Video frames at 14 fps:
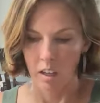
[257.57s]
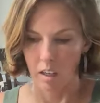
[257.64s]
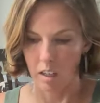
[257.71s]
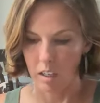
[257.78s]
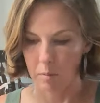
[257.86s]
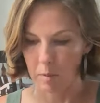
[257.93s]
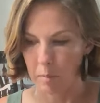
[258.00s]
I
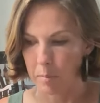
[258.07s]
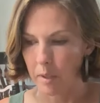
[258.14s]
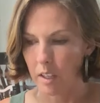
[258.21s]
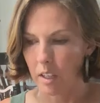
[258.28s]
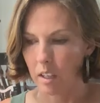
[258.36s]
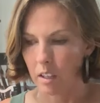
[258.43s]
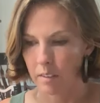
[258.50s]
need my
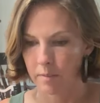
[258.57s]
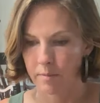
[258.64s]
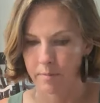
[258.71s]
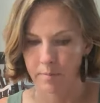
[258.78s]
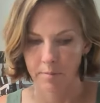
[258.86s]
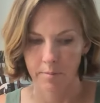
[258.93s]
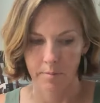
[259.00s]
big,
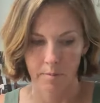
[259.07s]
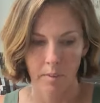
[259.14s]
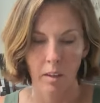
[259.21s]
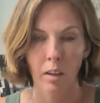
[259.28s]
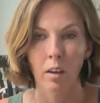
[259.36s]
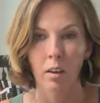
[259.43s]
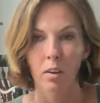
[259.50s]

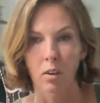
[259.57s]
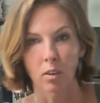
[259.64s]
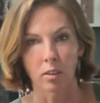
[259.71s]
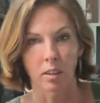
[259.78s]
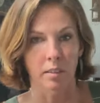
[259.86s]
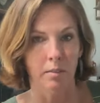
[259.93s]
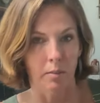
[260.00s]
hold
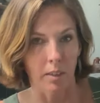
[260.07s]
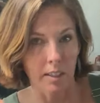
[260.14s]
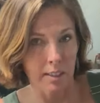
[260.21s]
on, 1